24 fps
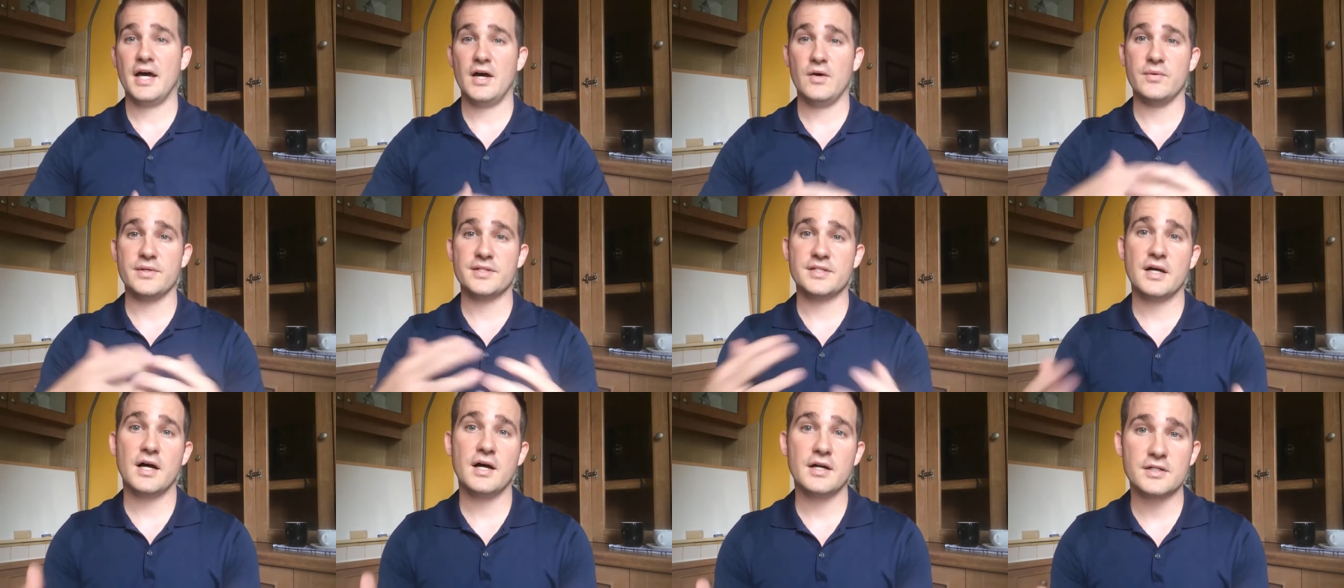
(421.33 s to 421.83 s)
how
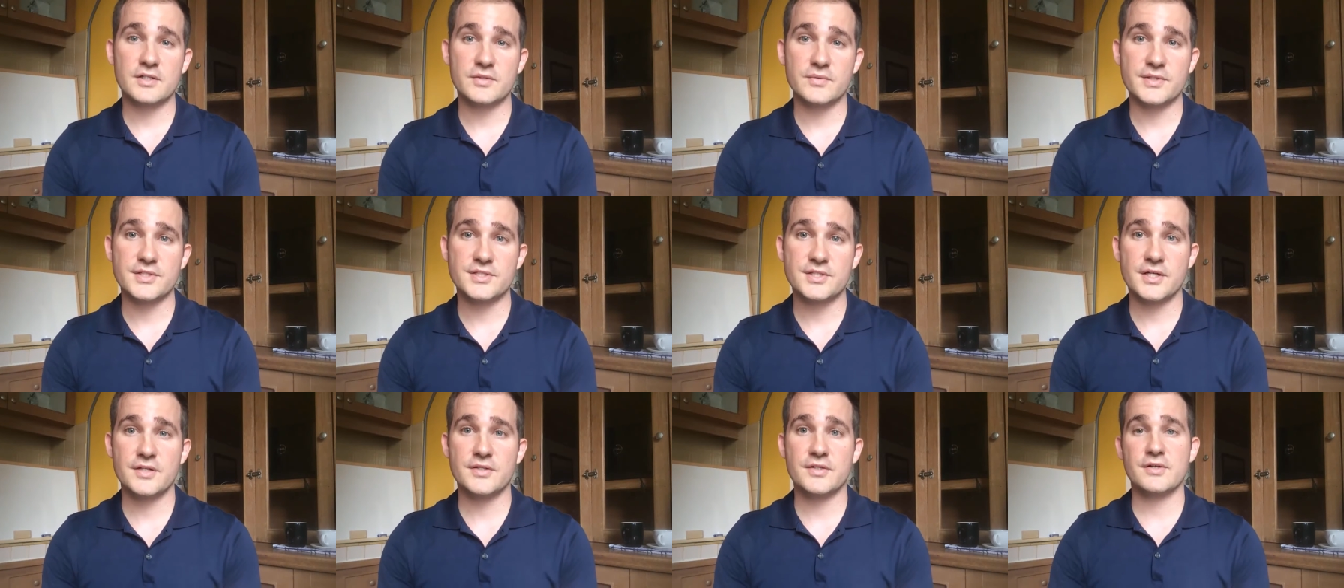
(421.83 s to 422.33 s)
we talk to
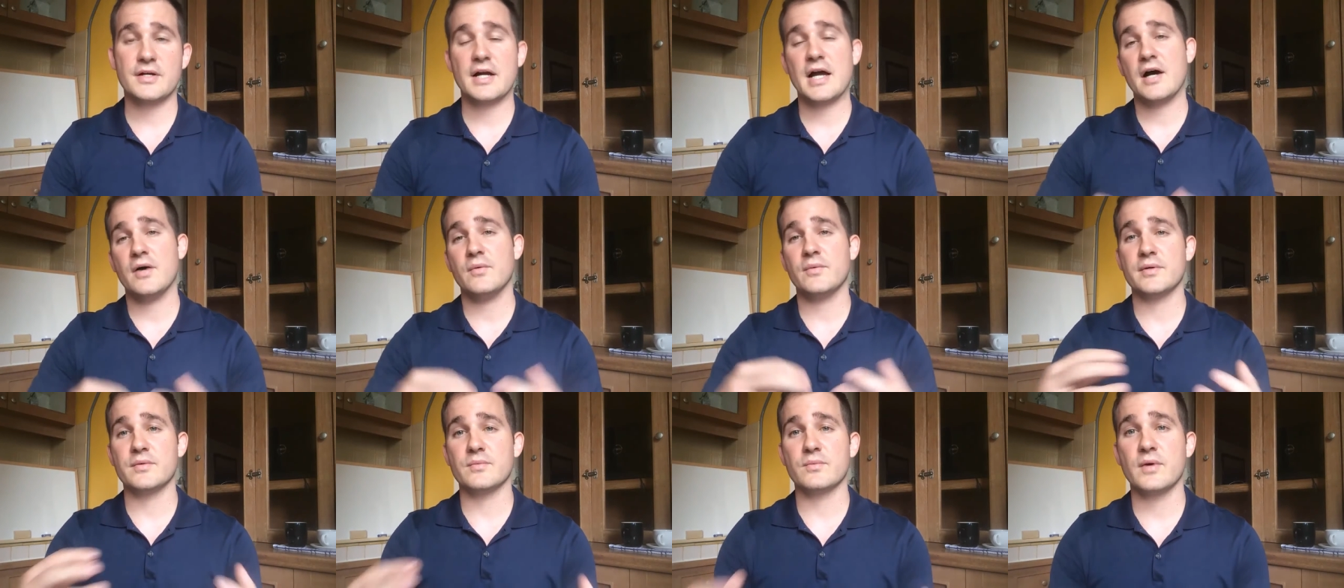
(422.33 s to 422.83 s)
each other,
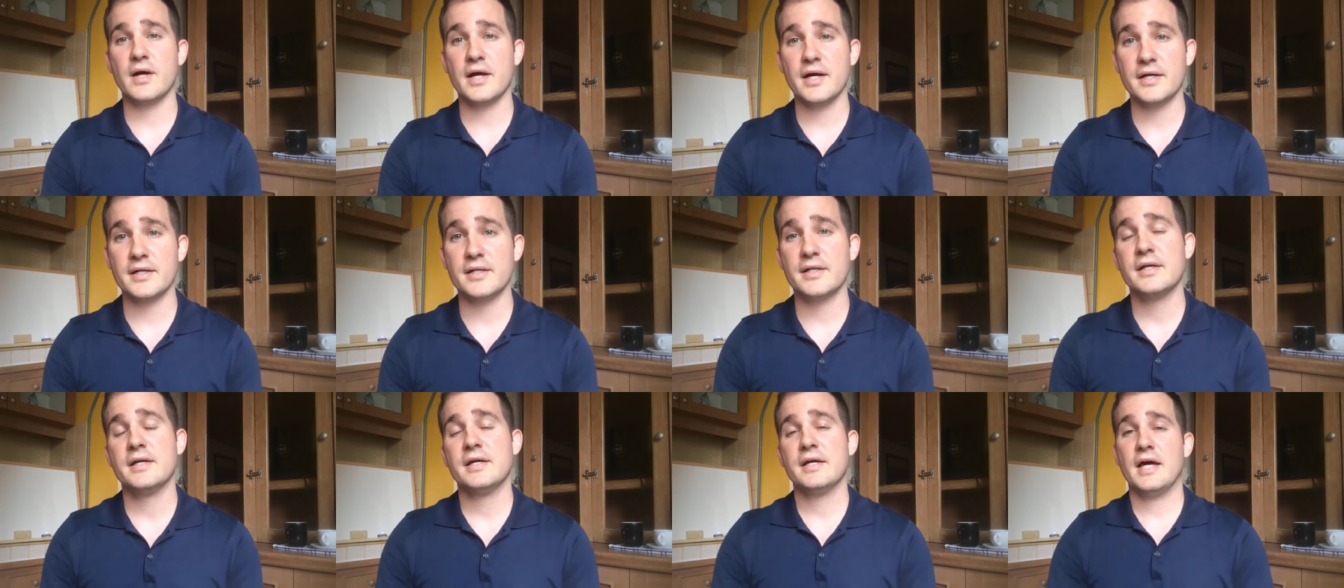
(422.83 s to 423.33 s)
how we
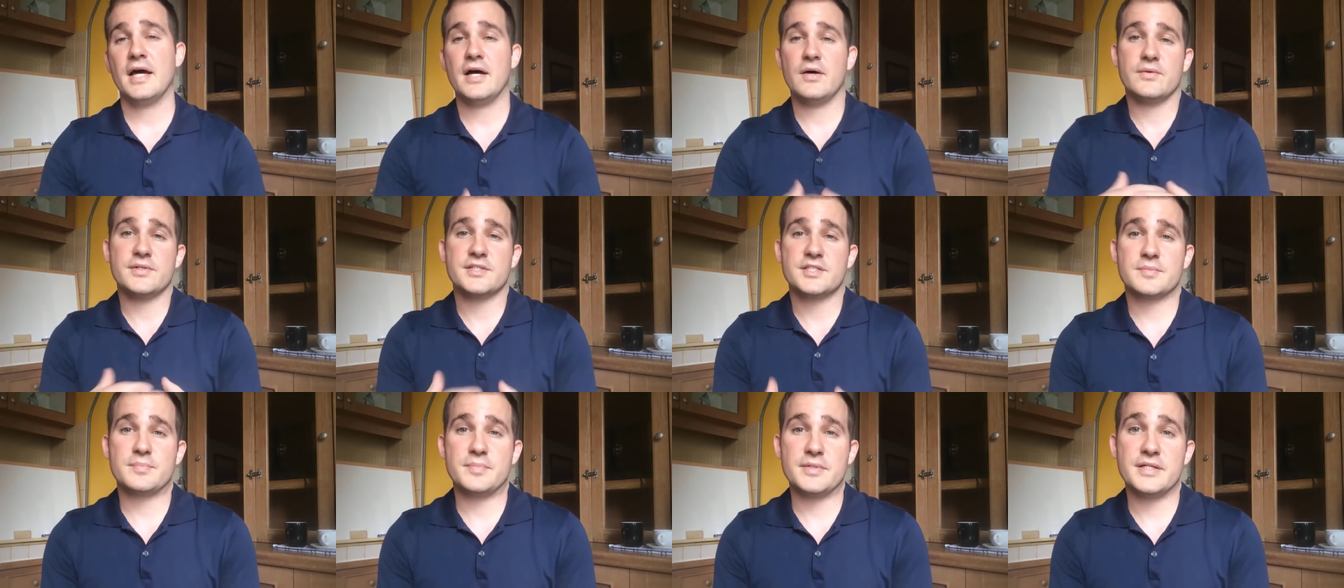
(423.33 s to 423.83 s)
write, how
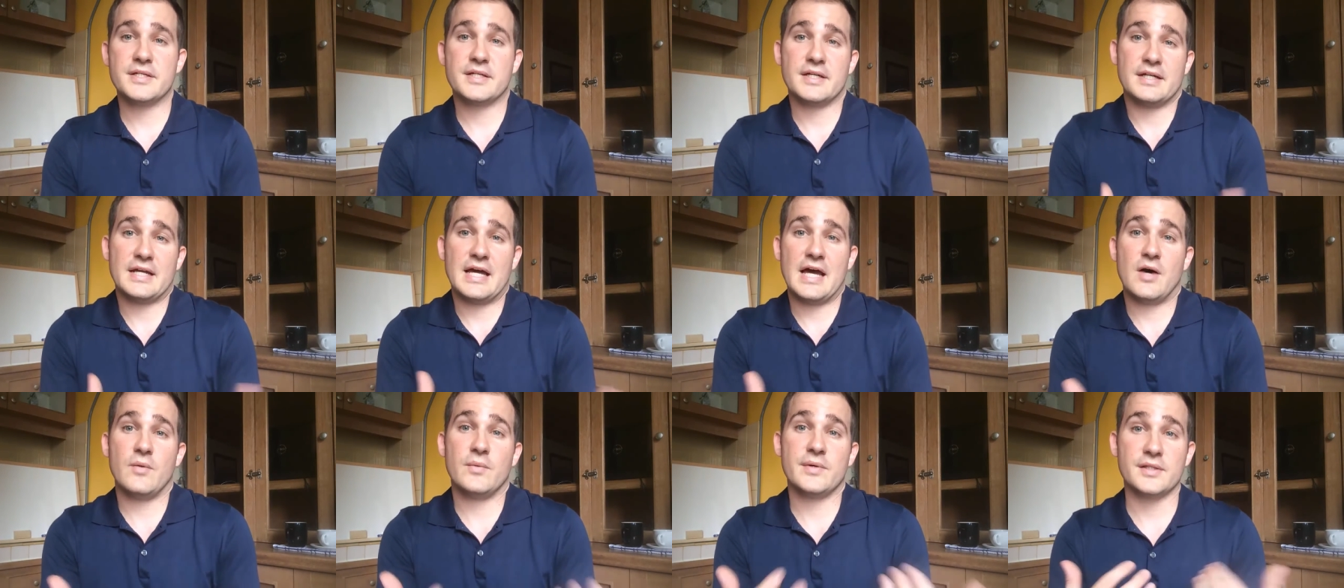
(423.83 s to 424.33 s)
we speak,
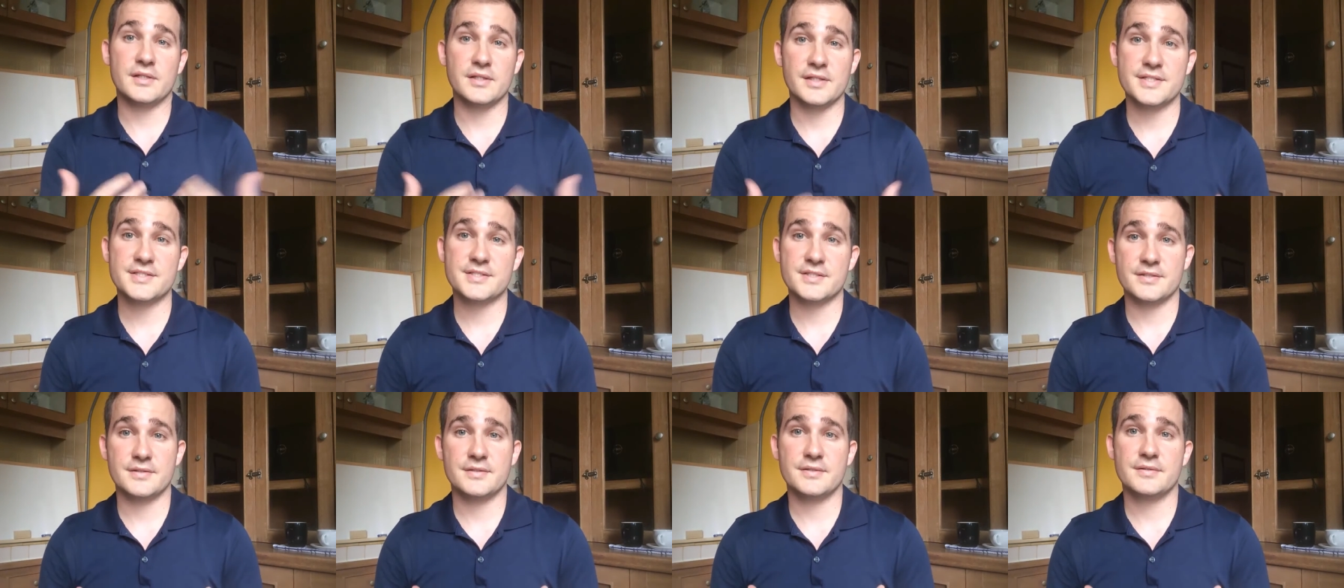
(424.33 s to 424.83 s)
and how we
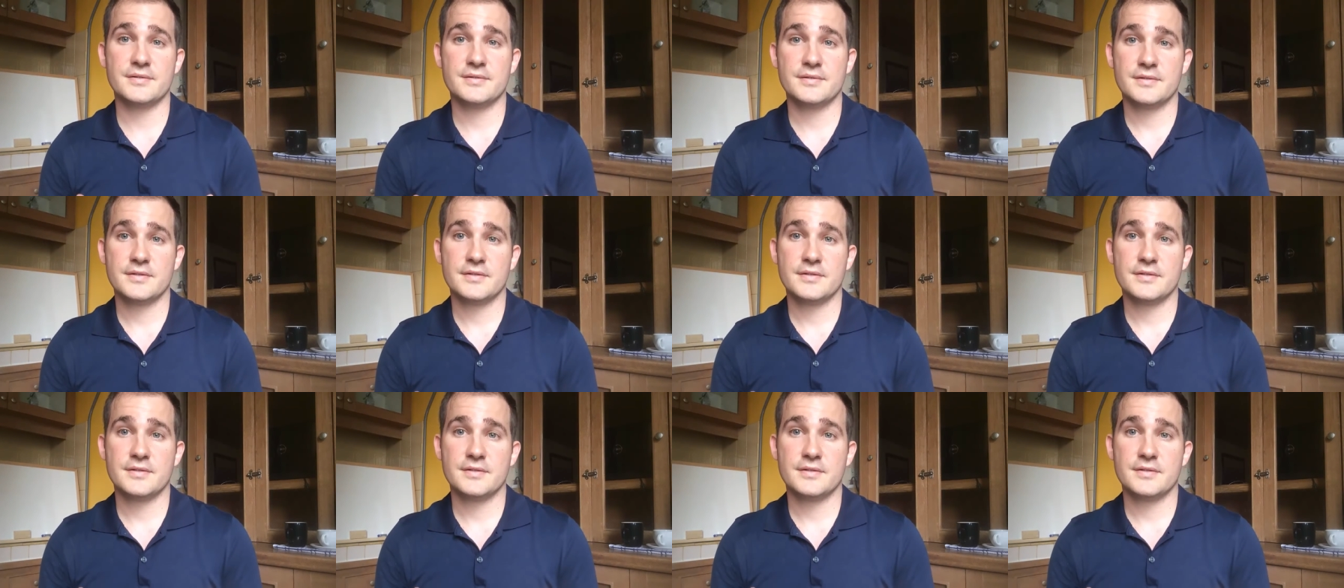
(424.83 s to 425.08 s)
listen.